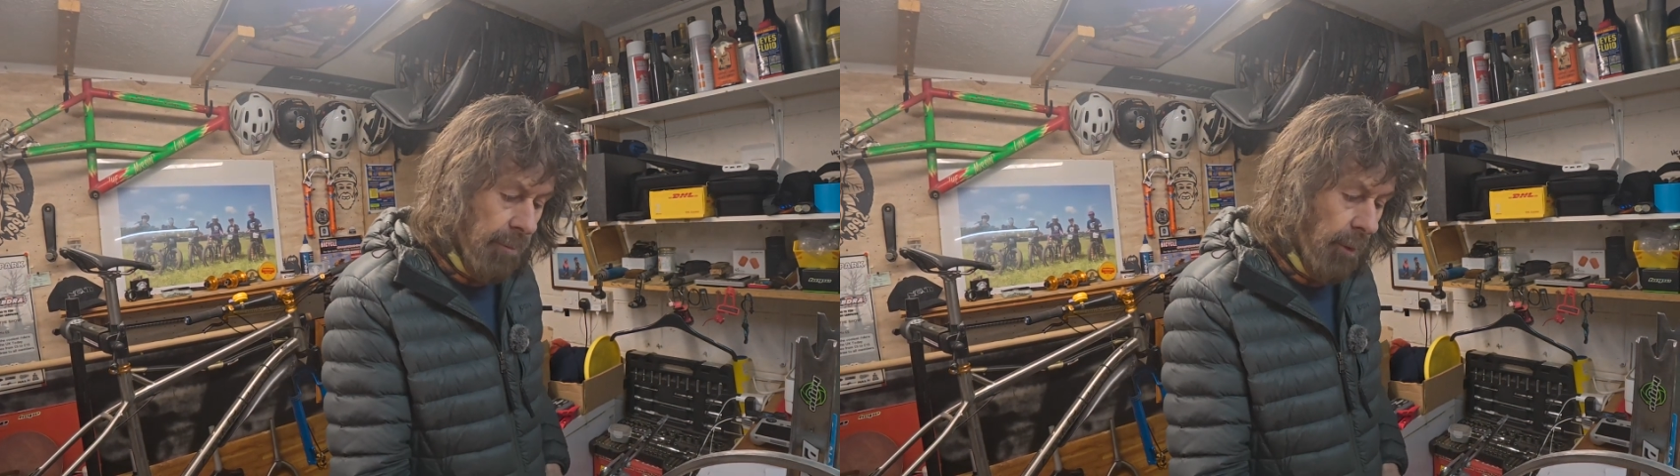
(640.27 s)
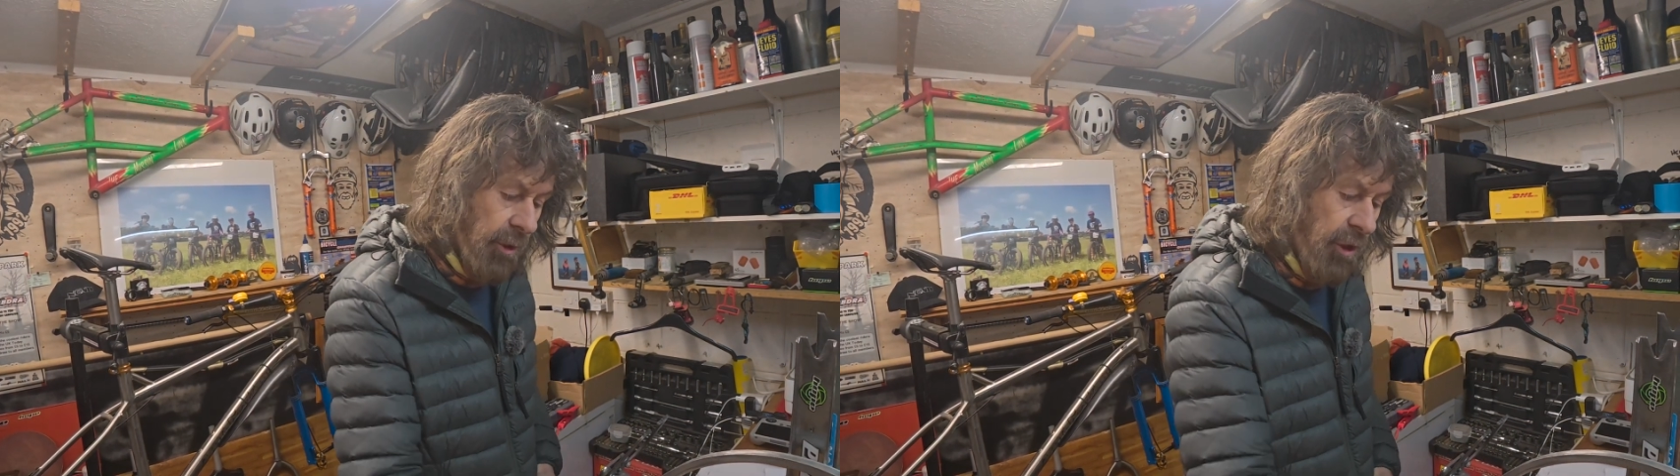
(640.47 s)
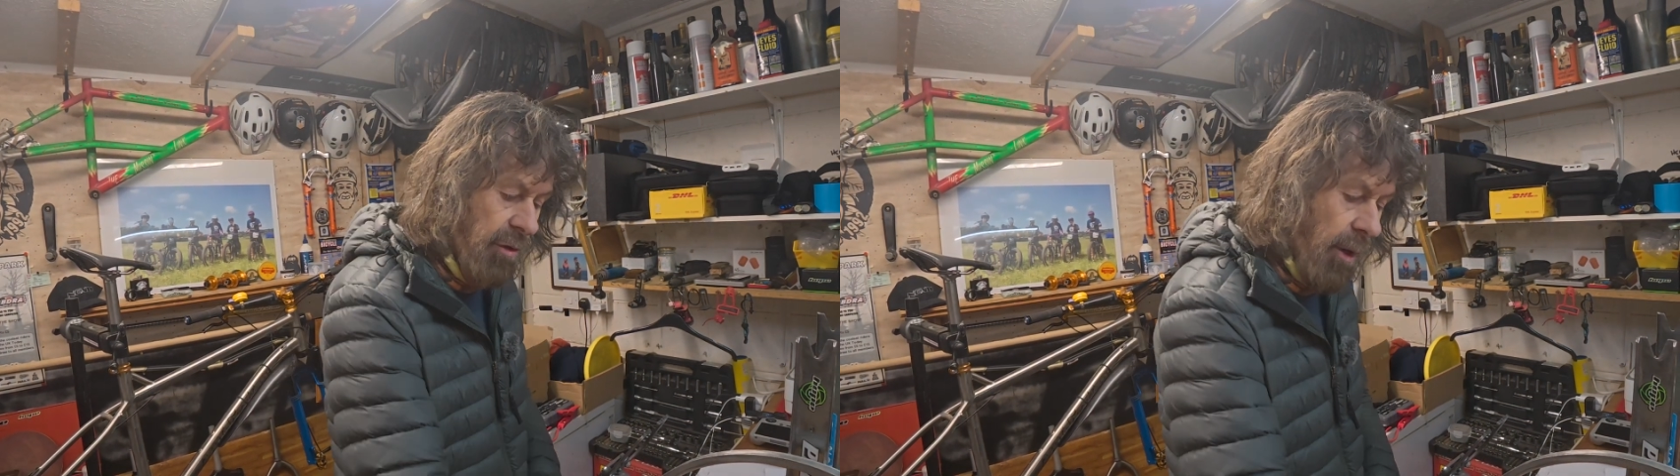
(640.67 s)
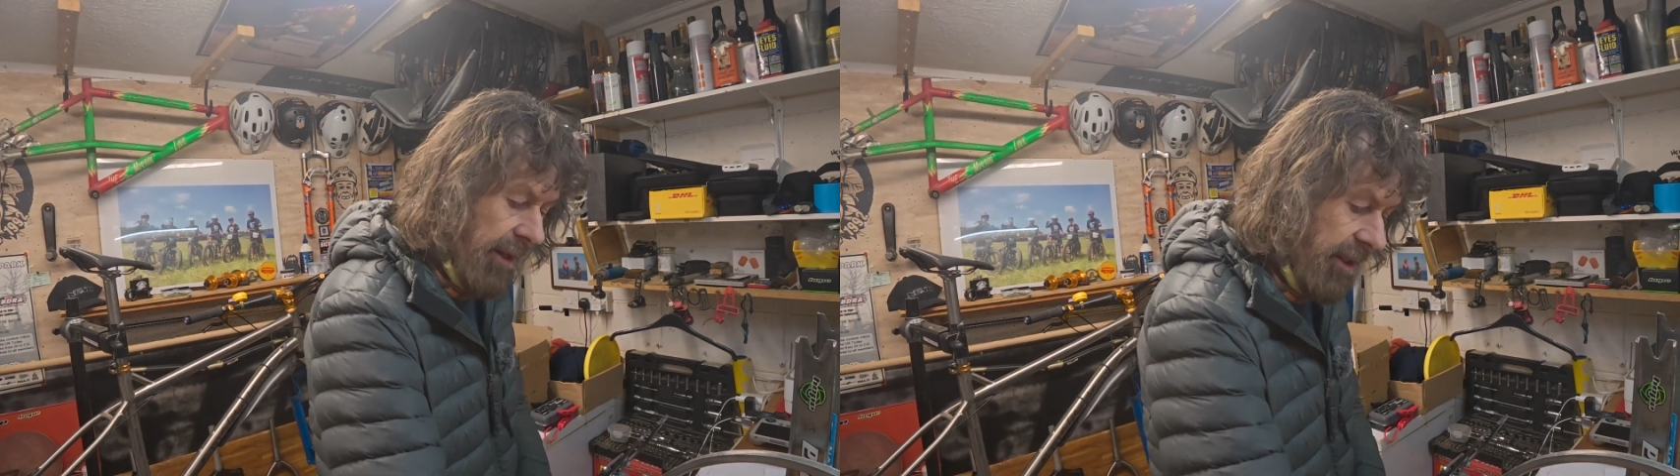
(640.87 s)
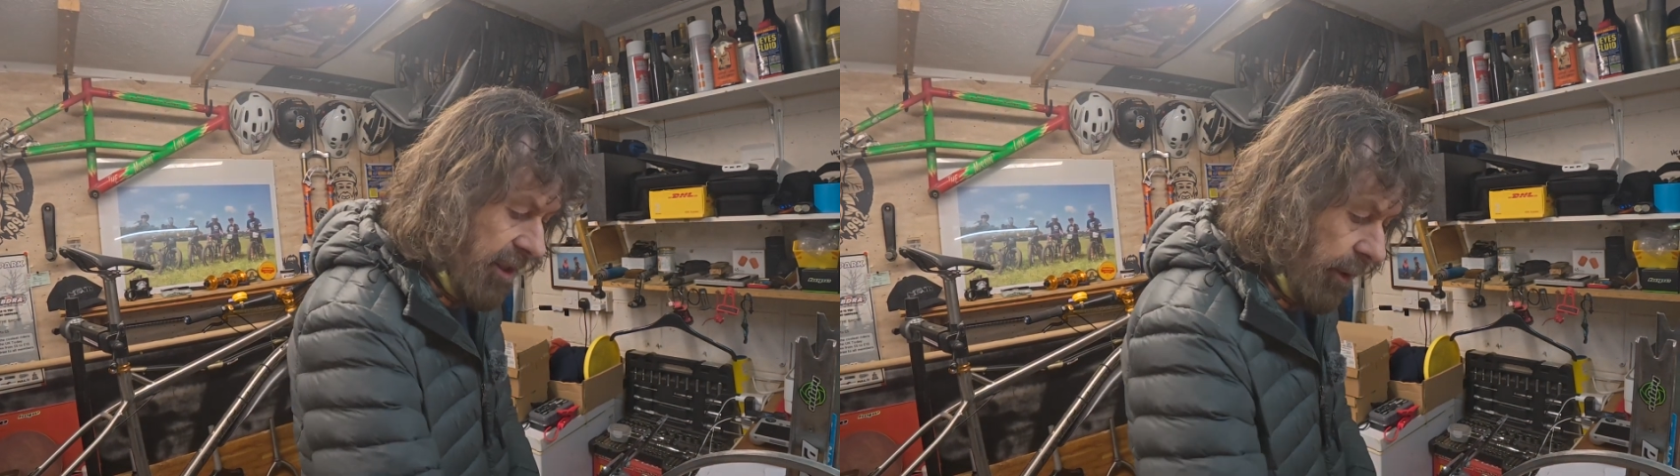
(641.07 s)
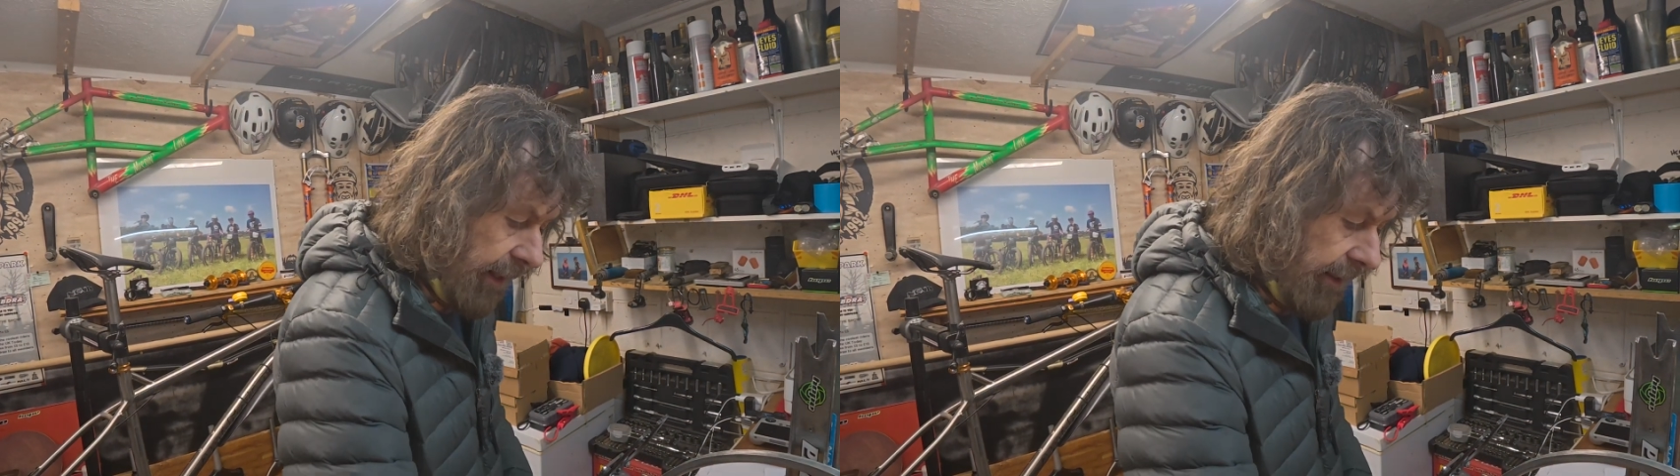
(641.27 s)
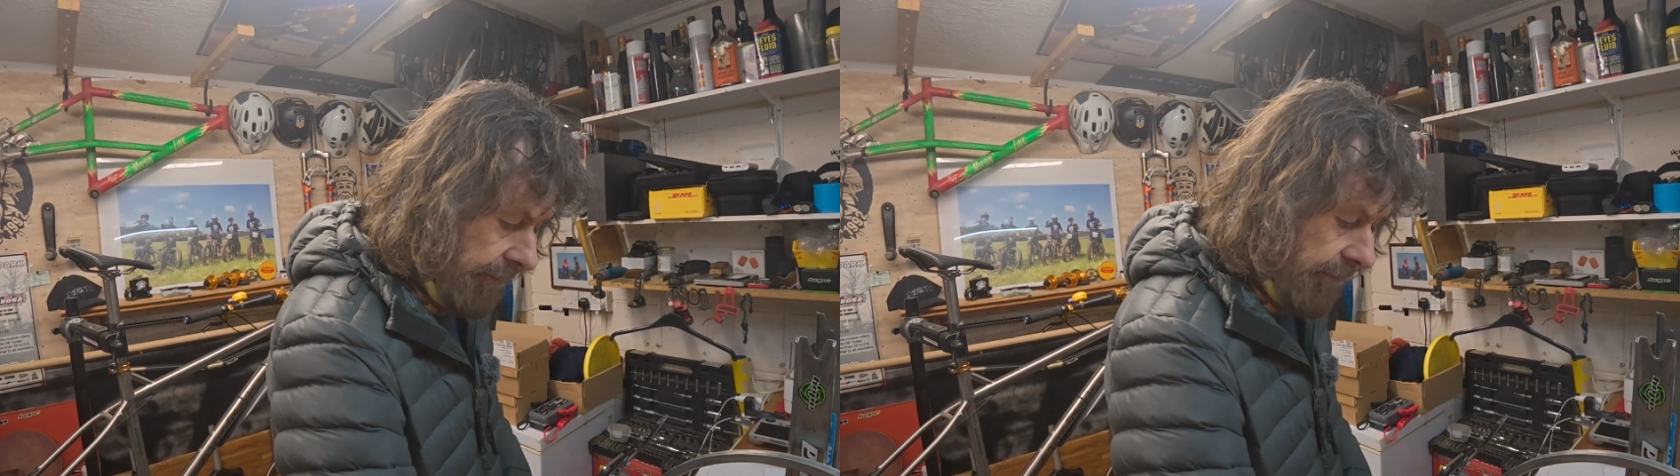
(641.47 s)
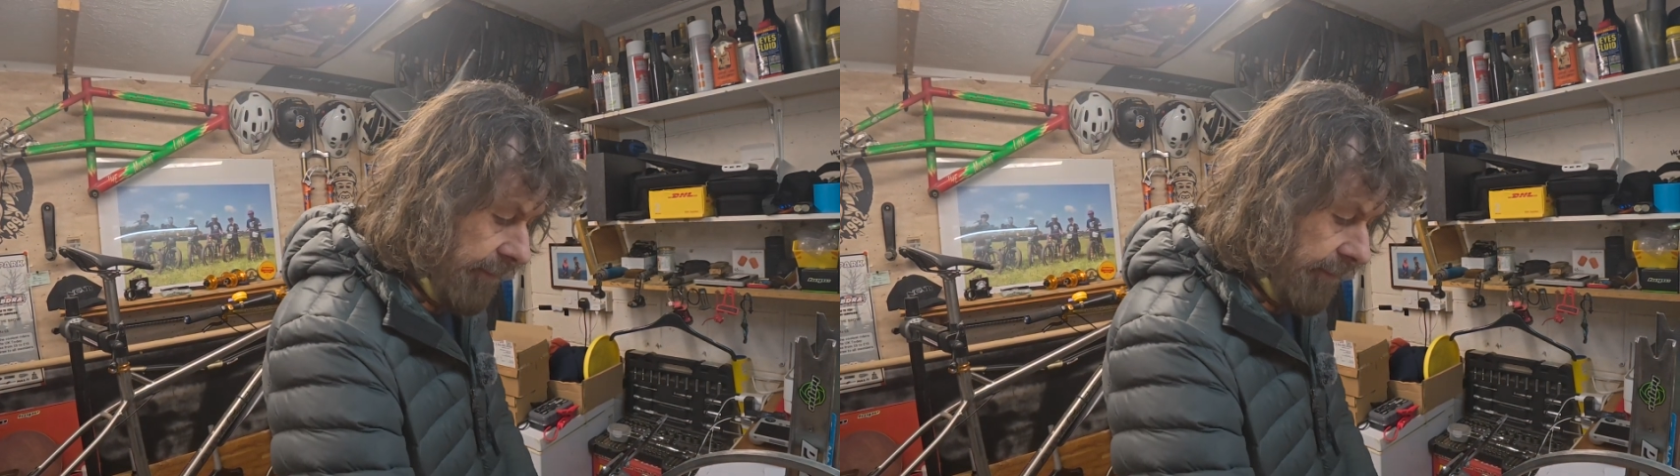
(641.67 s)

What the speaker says: but once you know how to do it,